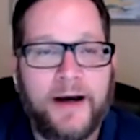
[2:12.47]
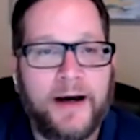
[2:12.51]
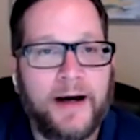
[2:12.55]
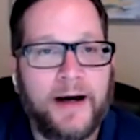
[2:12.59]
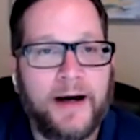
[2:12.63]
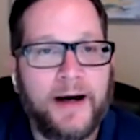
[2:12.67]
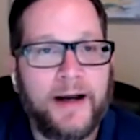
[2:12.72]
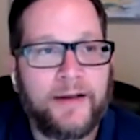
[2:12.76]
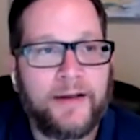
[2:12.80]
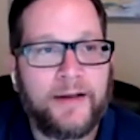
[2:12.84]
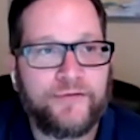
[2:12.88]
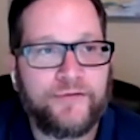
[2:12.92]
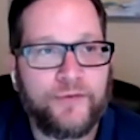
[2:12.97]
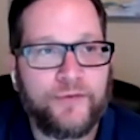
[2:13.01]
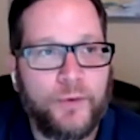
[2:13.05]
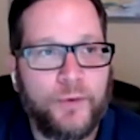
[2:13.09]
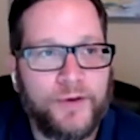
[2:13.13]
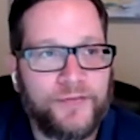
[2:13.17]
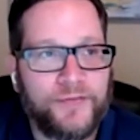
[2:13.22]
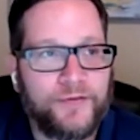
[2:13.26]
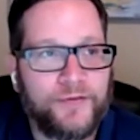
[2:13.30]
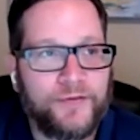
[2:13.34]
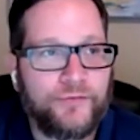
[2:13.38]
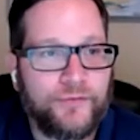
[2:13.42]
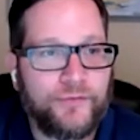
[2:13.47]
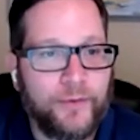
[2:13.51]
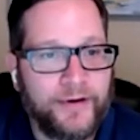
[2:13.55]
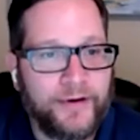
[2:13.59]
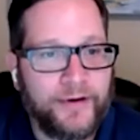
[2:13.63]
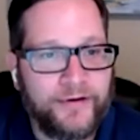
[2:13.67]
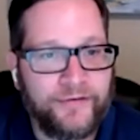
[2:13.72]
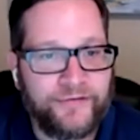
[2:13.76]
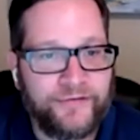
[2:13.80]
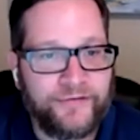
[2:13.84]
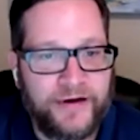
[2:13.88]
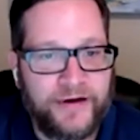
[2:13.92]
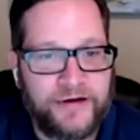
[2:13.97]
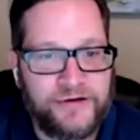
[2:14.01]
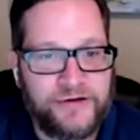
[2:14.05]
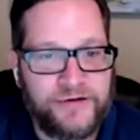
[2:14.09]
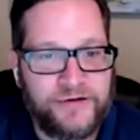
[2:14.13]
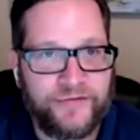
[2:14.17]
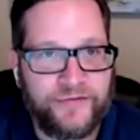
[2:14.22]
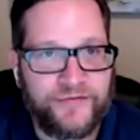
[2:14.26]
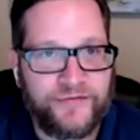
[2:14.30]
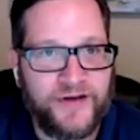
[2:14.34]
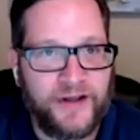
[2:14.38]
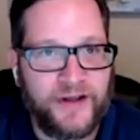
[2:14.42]
And so what those
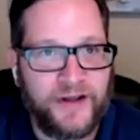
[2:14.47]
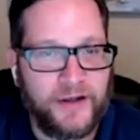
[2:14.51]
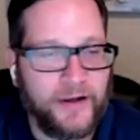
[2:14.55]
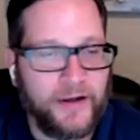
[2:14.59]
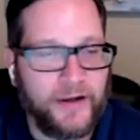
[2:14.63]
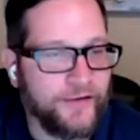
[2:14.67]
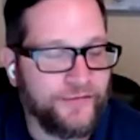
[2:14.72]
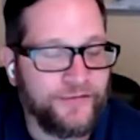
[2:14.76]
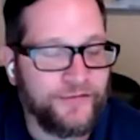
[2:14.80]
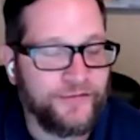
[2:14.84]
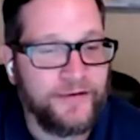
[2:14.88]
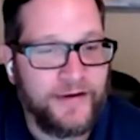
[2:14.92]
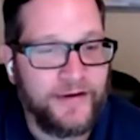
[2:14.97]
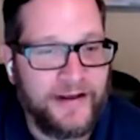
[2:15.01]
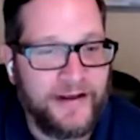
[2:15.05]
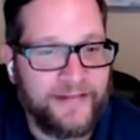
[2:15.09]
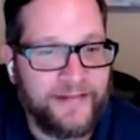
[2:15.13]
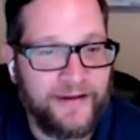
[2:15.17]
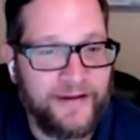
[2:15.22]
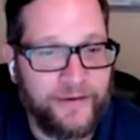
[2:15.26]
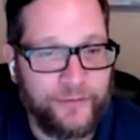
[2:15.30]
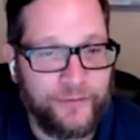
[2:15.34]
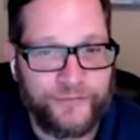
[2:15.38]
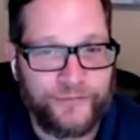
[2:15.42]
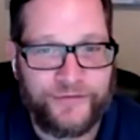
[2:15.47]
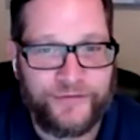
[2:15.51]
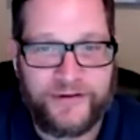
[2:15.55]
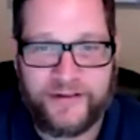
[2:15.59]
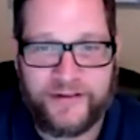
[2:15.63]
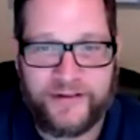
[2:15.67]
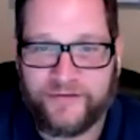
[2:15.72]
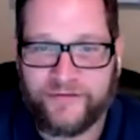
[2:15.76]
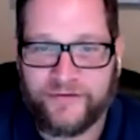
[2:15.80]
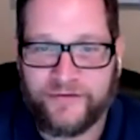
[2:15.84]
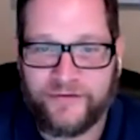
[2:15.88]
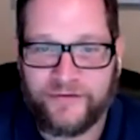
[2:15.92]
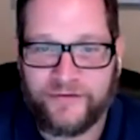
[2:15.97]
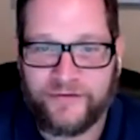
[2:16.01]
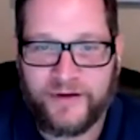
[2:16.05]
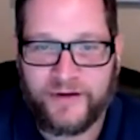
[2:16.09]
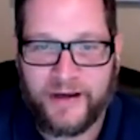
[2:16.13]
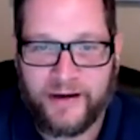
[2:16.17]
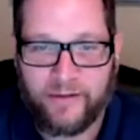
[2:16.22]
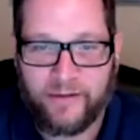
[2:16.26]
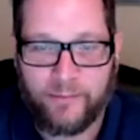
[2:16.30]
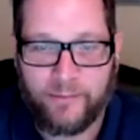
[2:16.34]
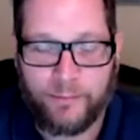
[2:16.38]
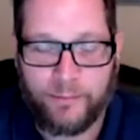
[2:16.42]
organizations tell us, and I think you'll see this as
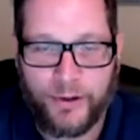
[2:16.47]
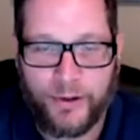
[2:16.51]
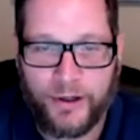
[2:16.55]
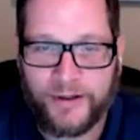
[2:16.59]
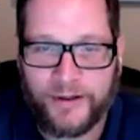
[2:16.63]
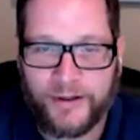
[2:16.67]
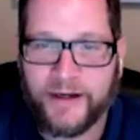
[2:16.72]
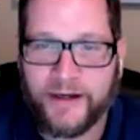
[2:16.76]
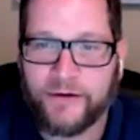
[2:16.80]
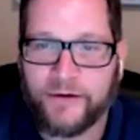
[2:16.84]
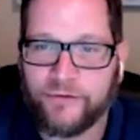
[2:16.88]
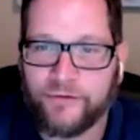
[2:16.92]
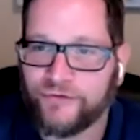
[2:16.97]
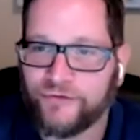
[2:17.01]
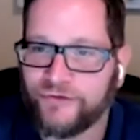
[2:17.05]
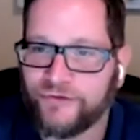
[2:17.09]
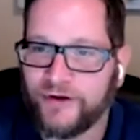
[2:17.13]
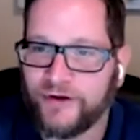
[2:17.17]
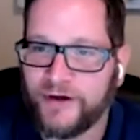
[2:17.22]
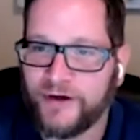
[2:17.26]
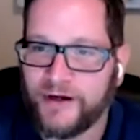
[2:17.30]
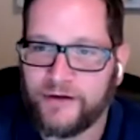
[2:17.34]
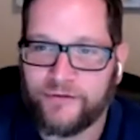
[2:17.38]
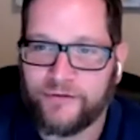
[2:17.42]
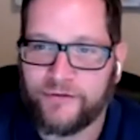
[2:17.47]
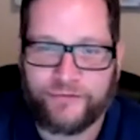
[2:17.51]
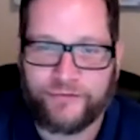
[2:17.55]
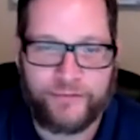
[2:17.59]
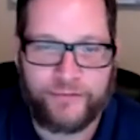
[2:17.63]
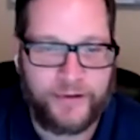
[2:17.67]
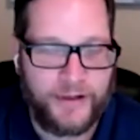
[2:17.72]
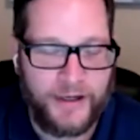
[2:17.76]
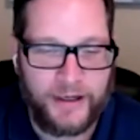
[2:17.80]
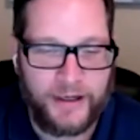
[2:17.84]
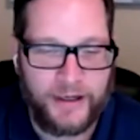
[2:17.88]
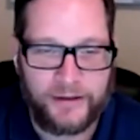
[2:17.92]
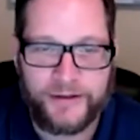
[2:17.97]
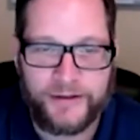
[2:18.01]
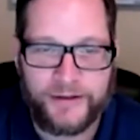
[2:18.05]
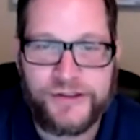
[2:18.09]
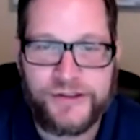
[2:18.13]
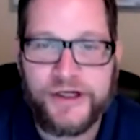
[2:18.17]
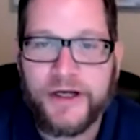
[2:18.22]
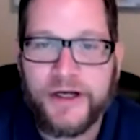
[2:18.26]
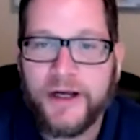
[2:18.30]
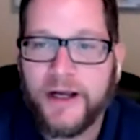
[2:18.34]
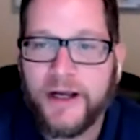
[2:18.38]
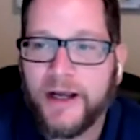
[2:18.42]
kind of broadly understood industry
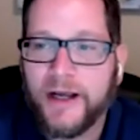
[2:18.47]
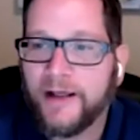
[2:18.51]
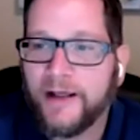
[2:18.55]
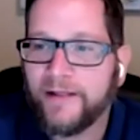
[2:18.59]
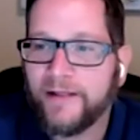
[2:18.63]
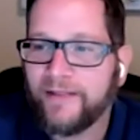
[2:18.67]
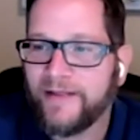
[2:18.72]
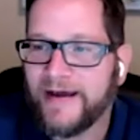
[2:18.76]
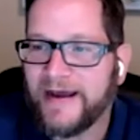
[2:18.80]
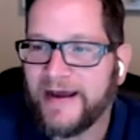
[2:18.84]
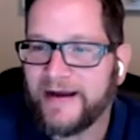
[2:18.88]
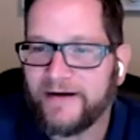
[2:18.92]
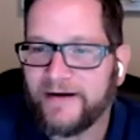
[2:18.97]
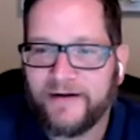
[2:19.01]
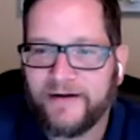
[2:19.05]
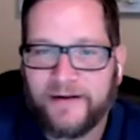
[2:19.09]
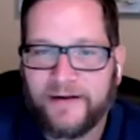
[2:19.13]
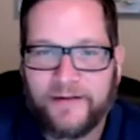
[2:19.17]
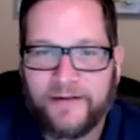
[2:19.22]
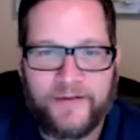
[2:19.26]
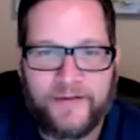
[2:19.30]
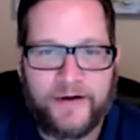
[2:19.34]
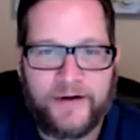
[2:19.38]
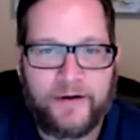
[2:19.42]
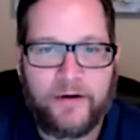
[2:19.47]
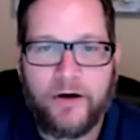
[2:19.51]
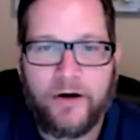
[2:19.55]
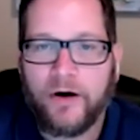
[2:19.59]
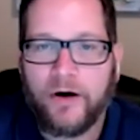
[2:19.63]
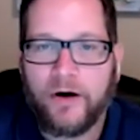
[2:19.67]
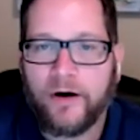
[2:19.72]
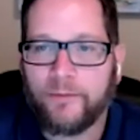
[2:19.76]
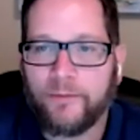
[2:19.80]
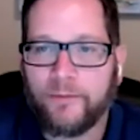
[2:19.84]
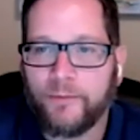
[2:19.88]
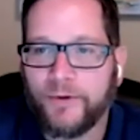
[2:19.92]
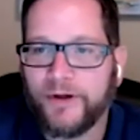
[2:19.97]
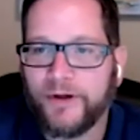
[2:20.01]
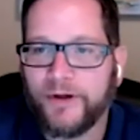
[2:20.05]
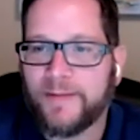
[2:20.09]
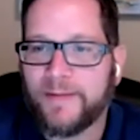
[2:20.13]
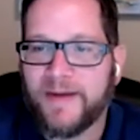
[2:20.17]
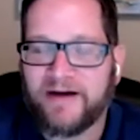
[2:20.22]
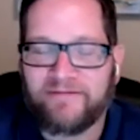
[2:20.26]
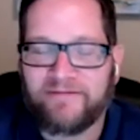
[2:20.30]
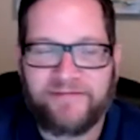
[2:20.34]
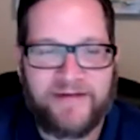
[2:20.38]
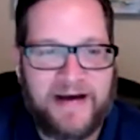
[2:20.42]
knowledge, that there are really
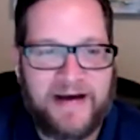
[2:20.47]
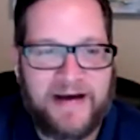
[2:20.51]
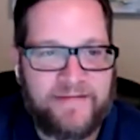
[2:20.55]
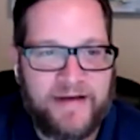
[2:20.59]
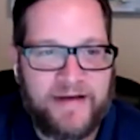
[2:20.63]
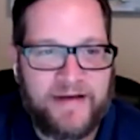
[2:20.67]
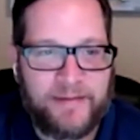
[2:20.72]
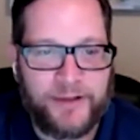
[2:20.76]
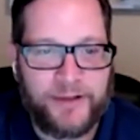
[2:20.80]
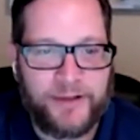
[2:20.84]
about five